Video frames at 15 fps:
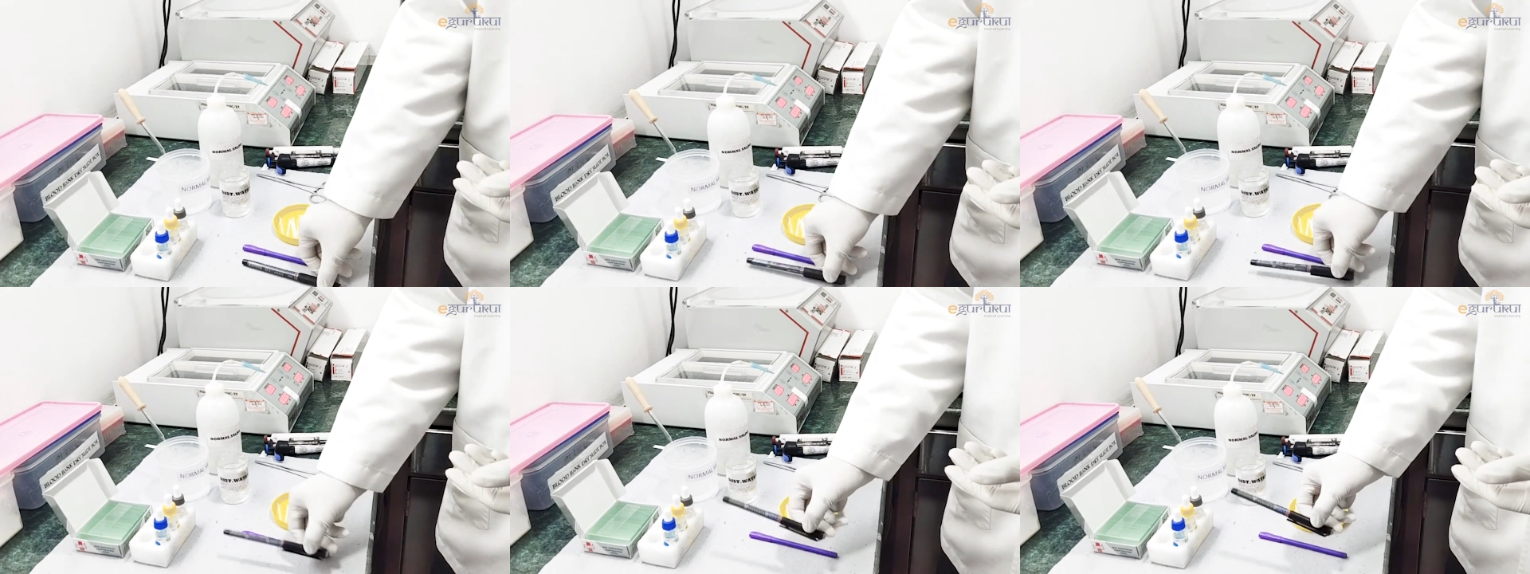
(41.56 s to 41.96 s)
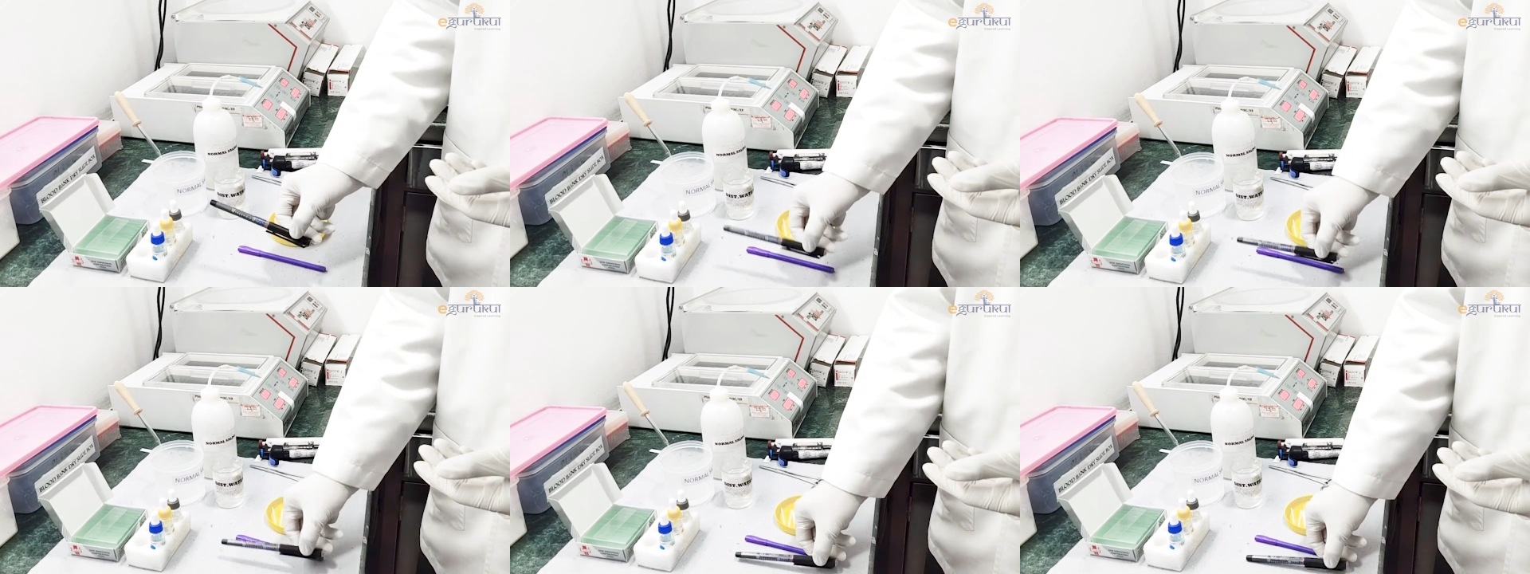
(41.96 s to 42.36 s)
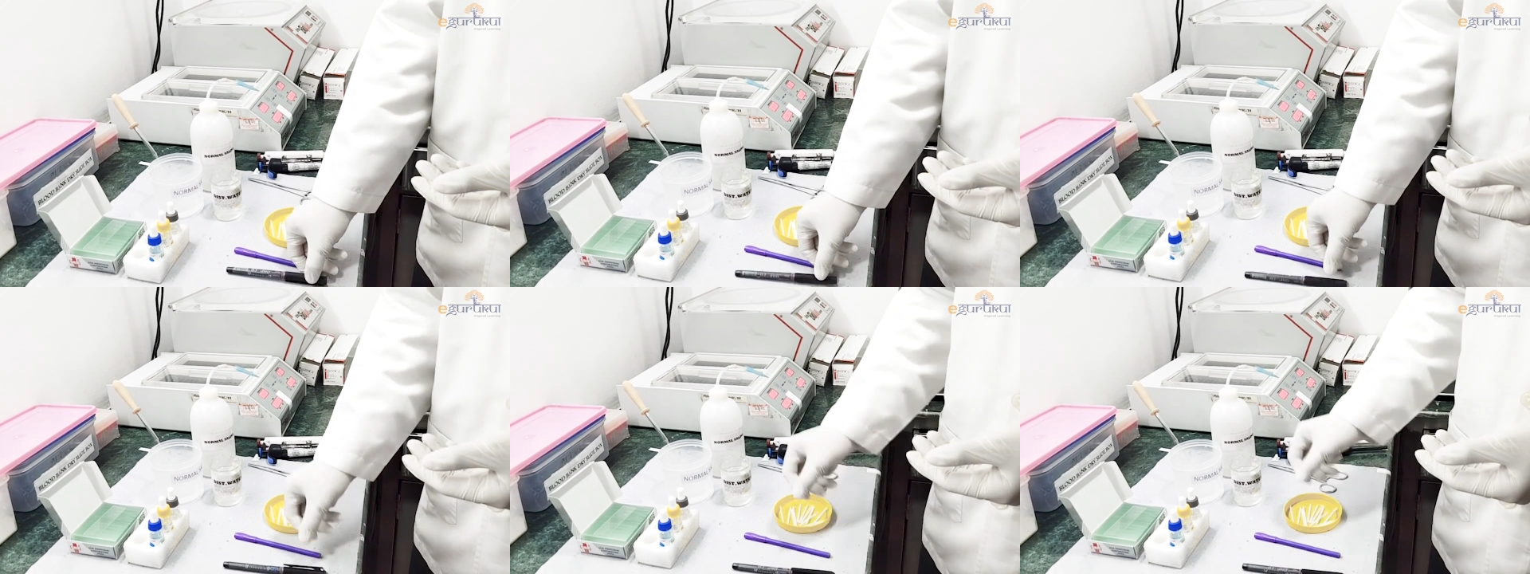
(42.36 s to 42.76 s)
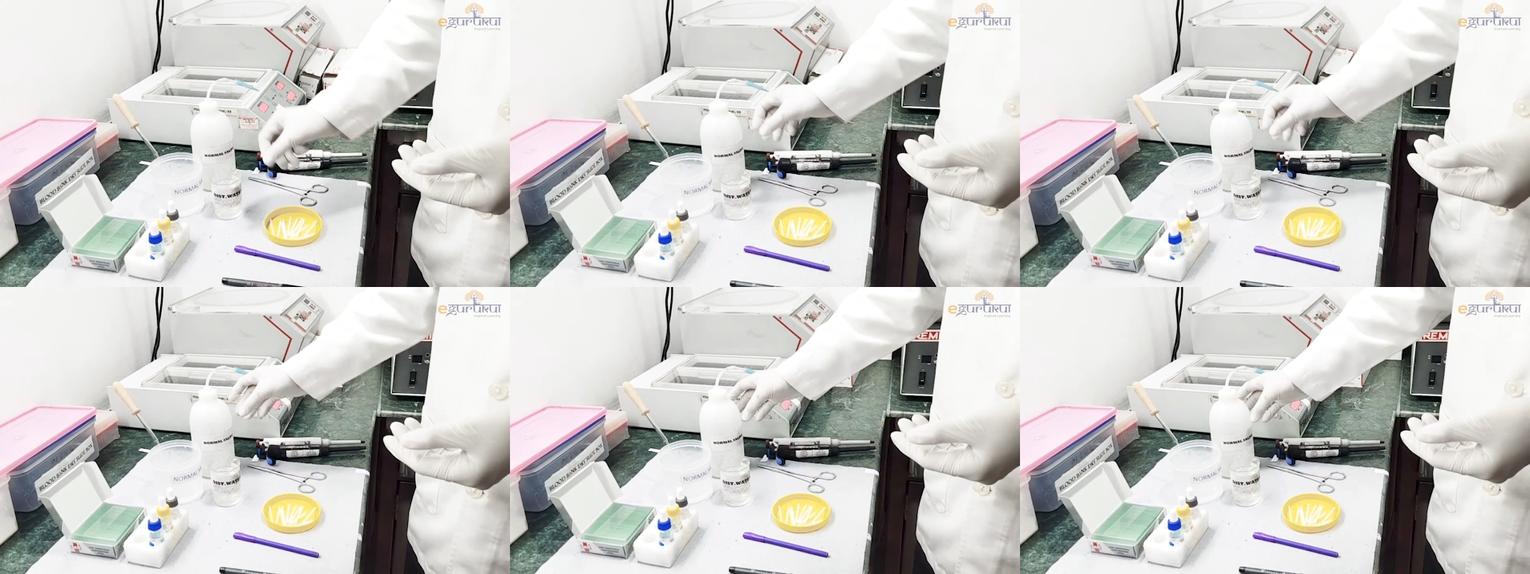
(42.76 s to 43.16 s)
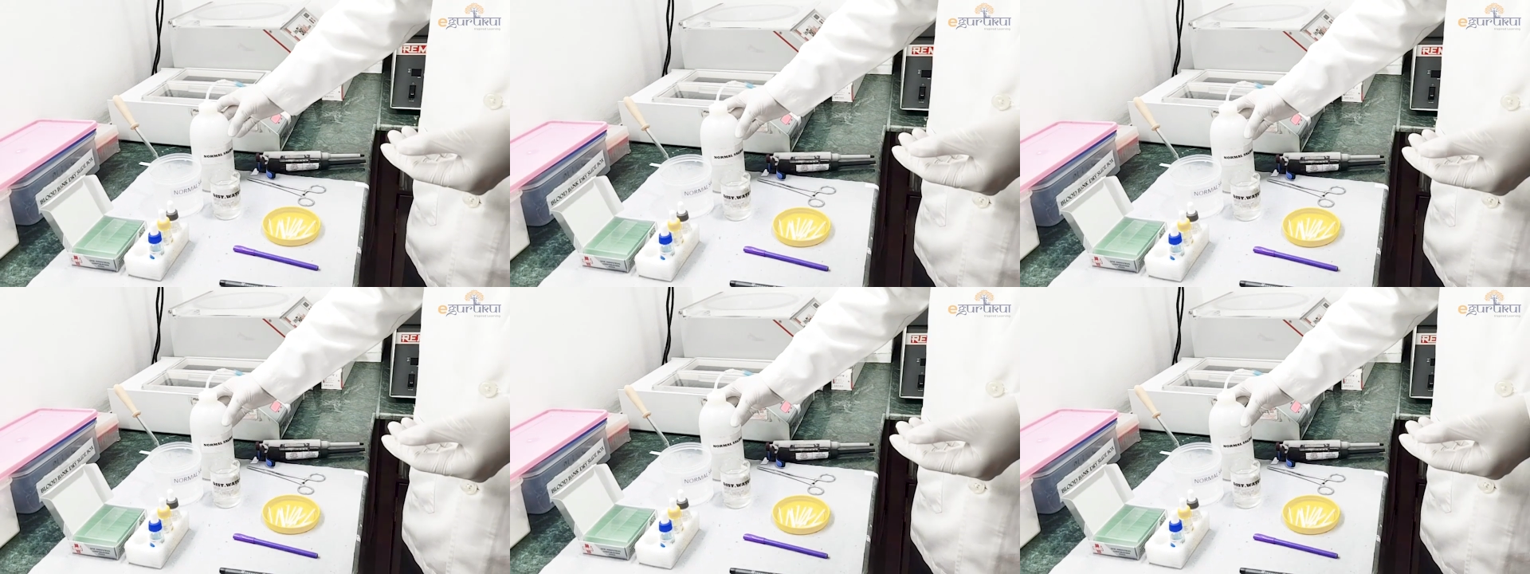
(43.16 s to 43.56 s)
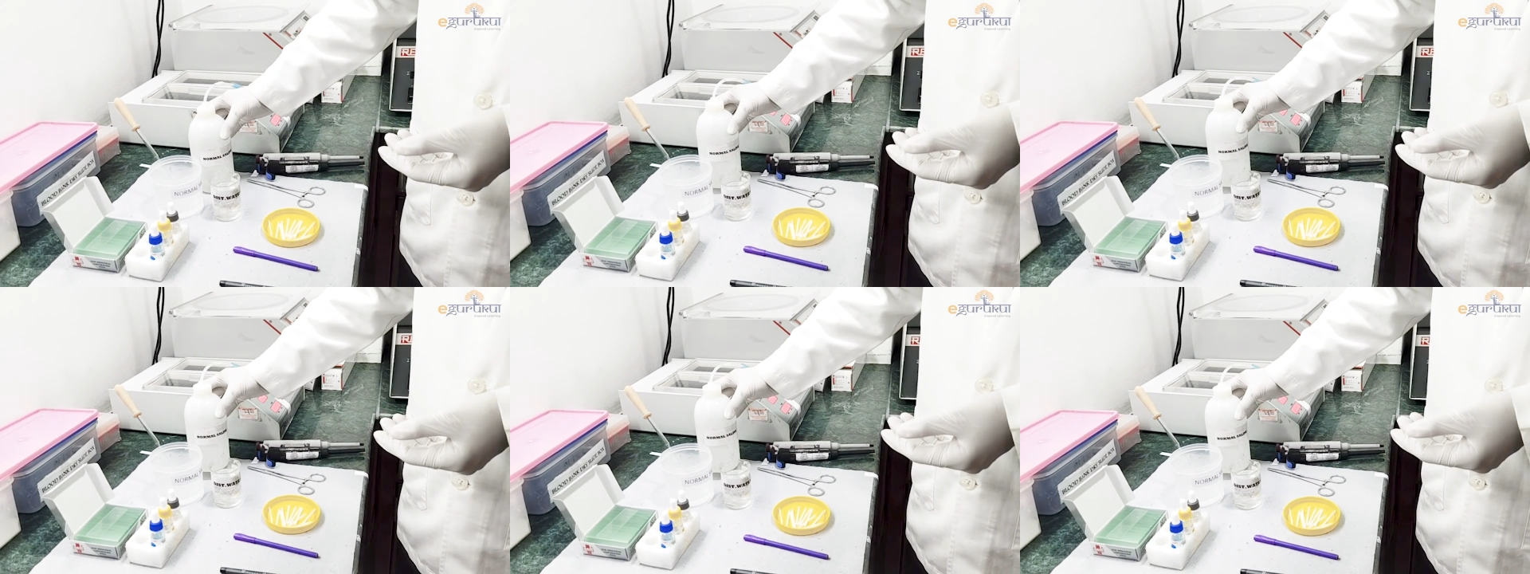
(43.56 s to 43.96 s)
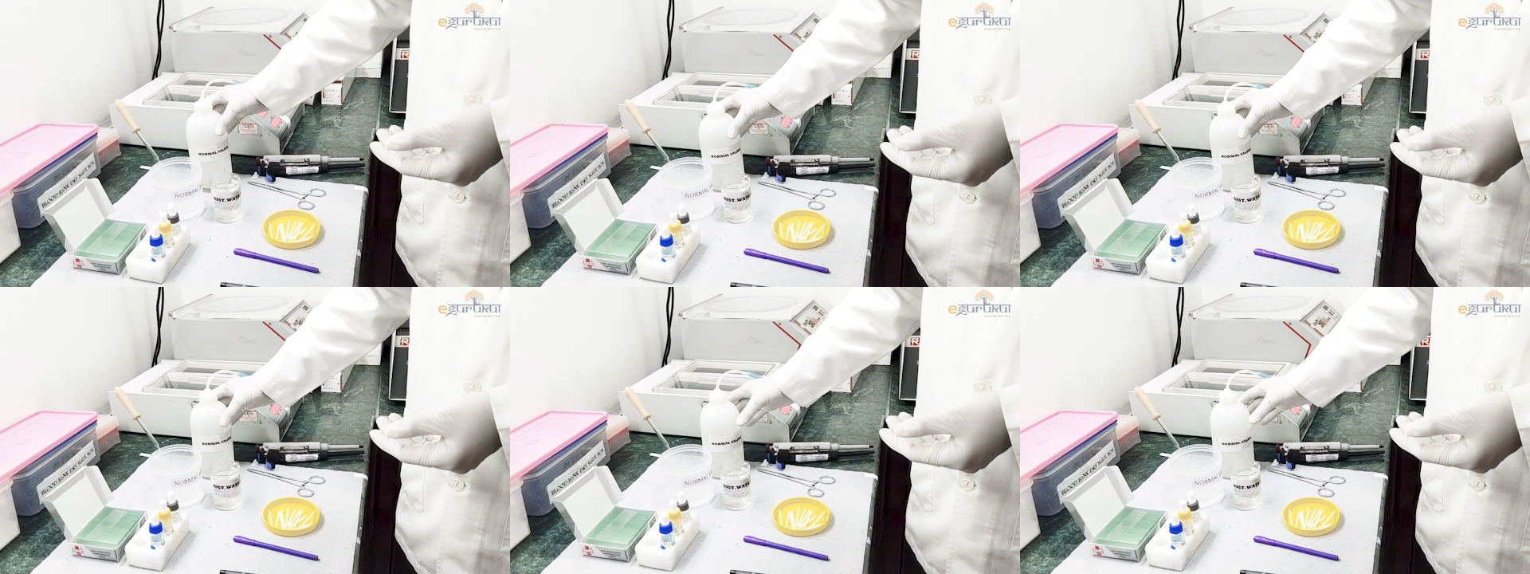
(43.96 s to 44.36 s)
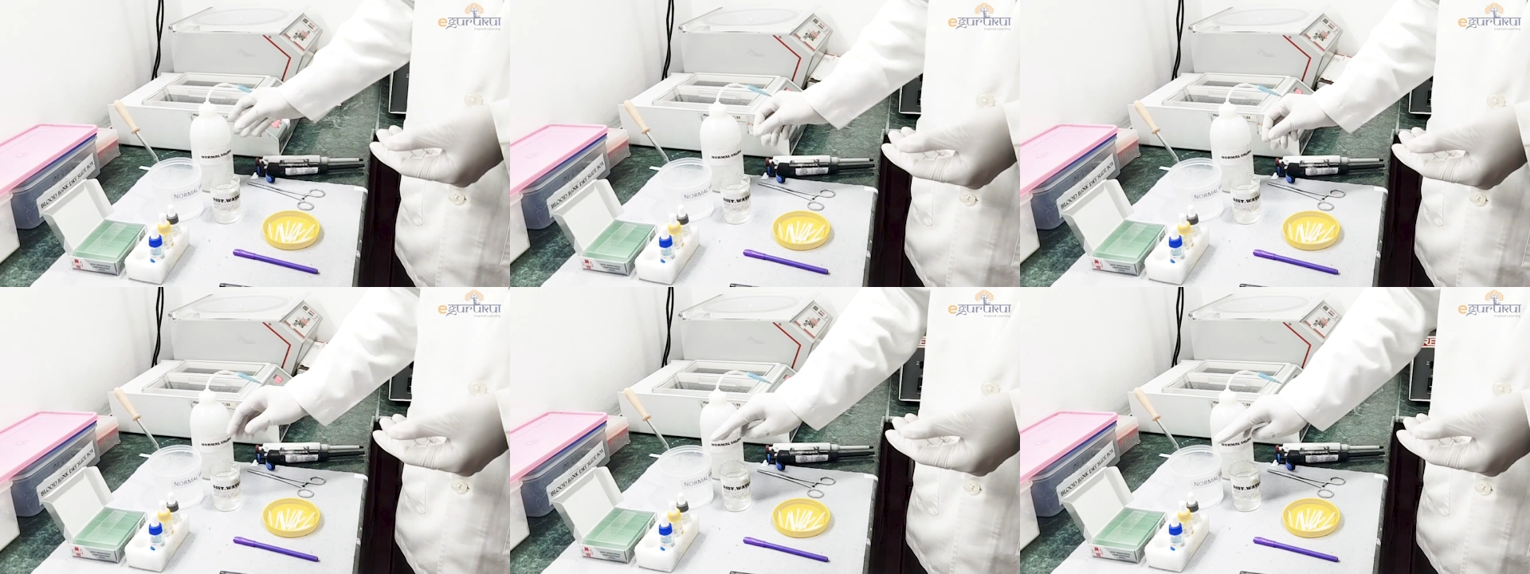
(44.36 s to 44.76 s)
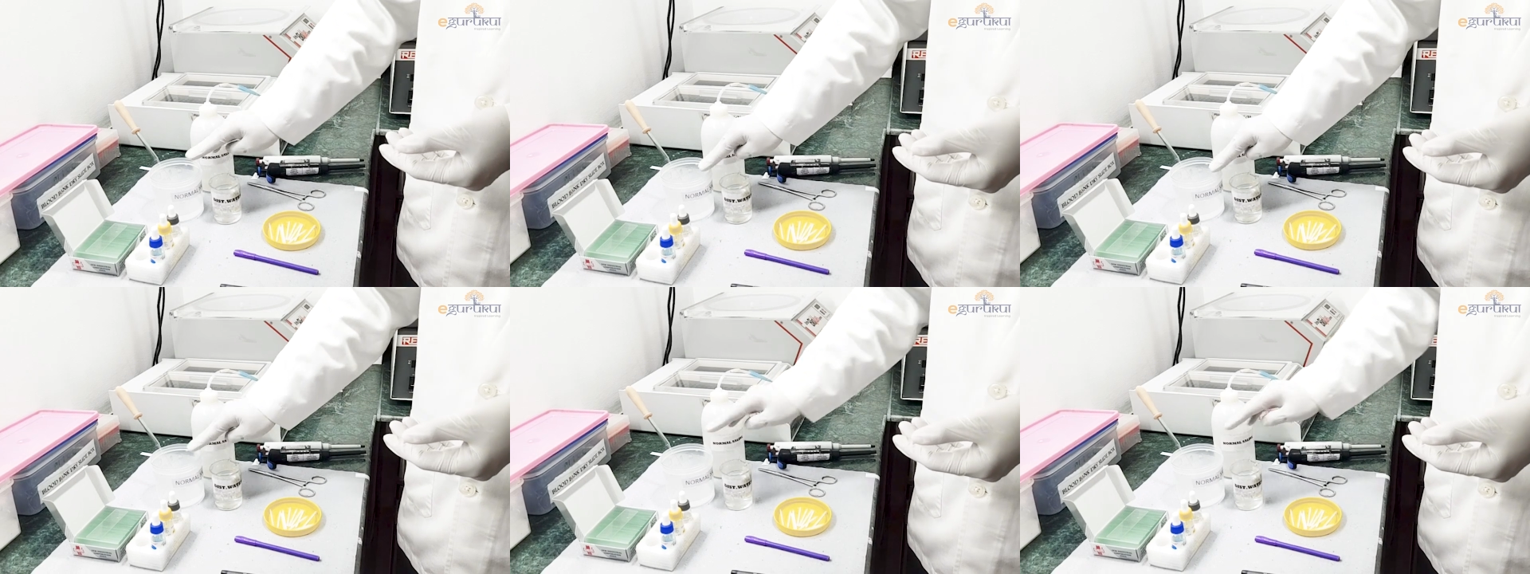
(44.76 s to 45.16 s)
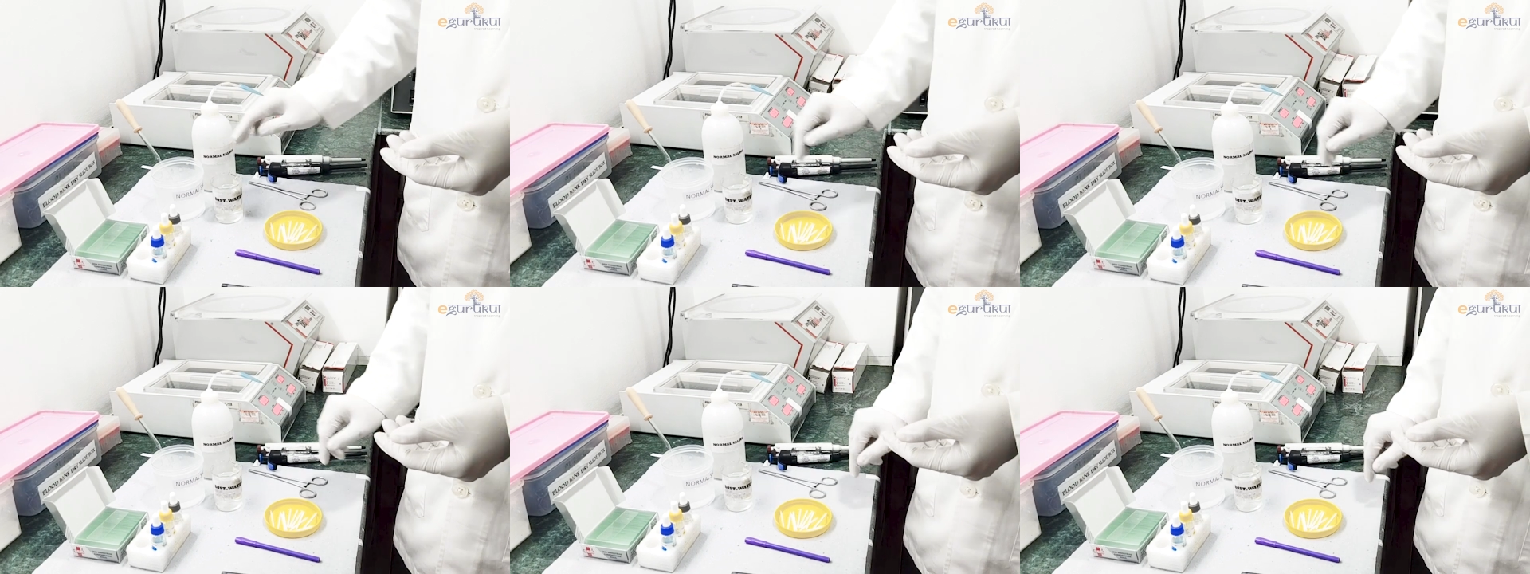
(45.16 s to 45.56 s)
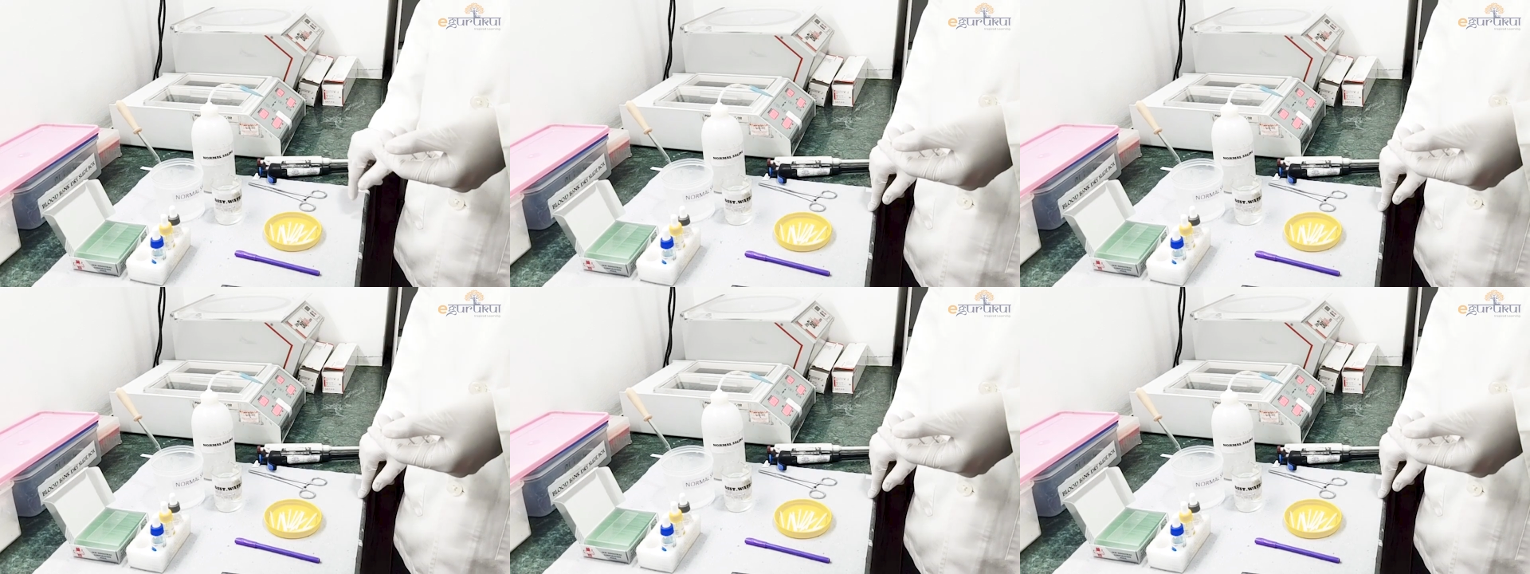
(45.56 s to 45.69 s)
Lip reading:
(no speaker visible)